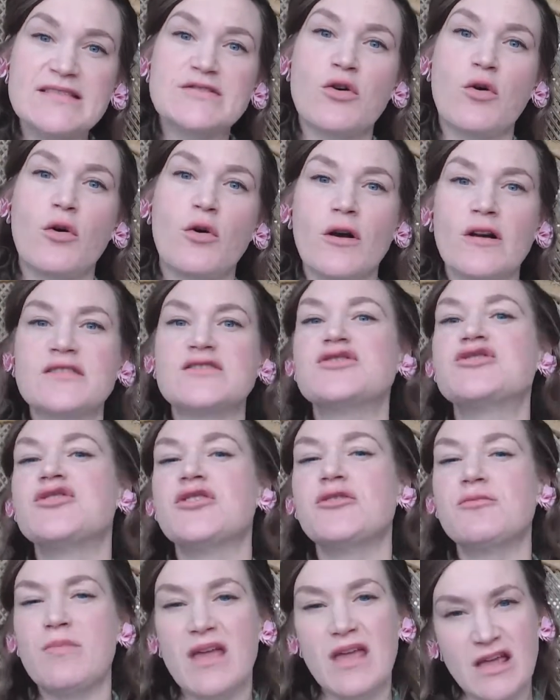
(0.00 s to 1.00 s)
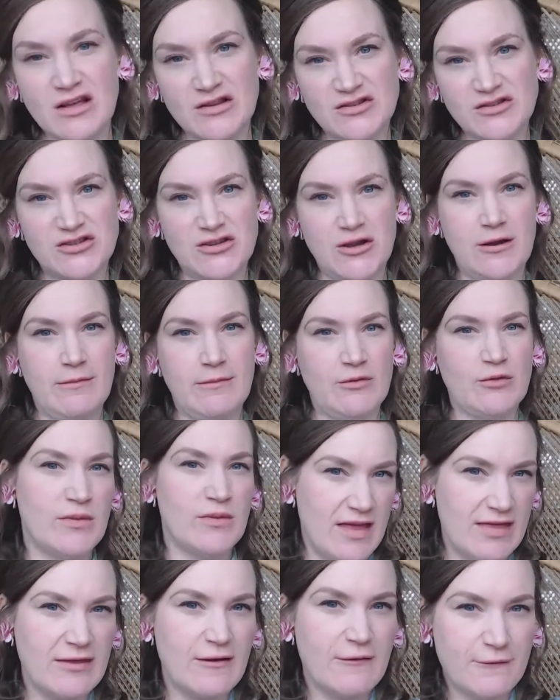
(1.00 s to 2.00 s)
corks should be consumed
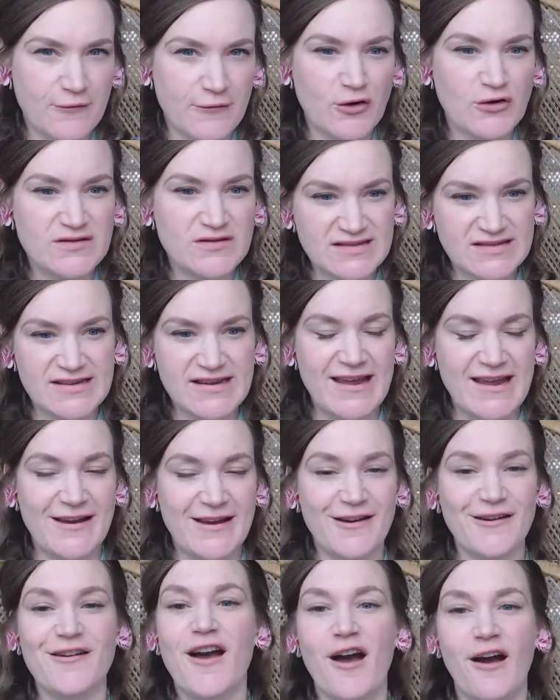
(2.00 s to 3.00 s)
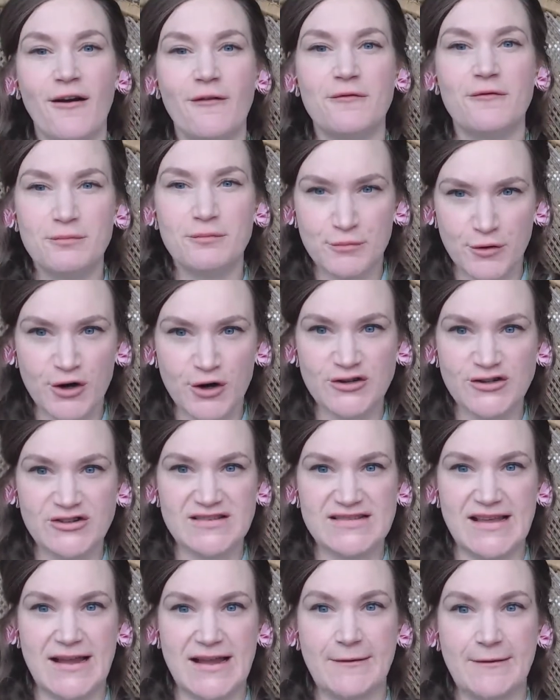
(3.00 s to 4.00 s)
within the first year of
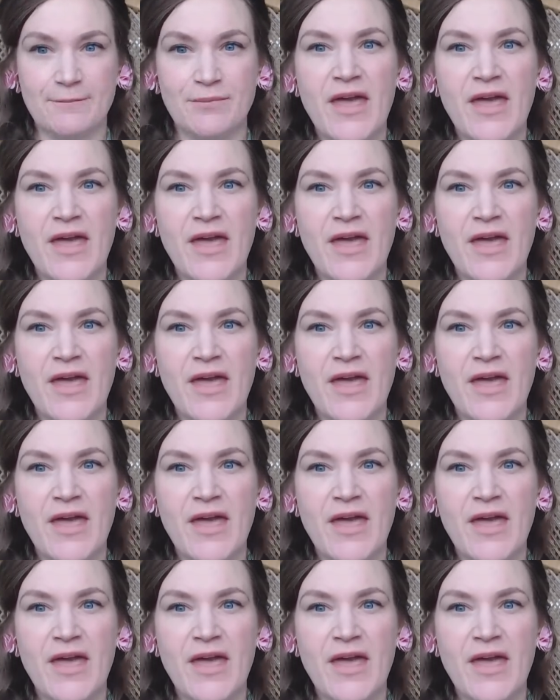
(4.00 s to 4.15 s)
purchasing.